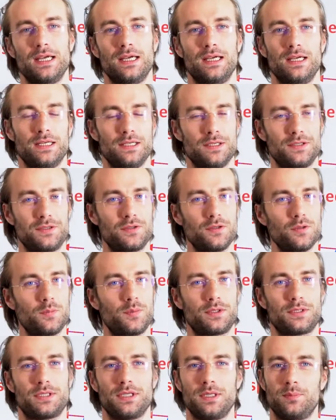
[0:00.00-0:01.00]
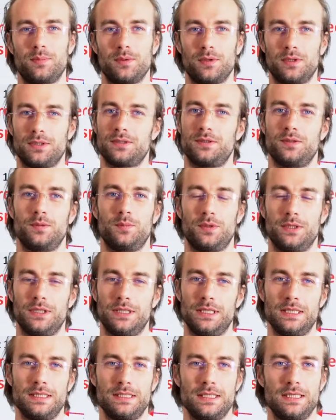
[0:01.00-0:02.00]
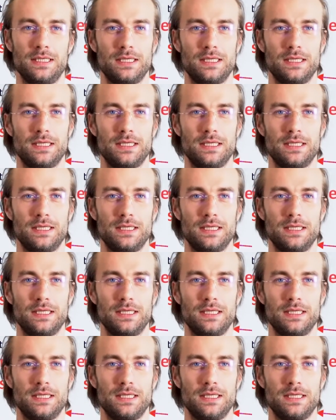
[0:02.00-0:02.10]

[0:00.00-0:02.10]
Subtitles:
is super simple and super easy.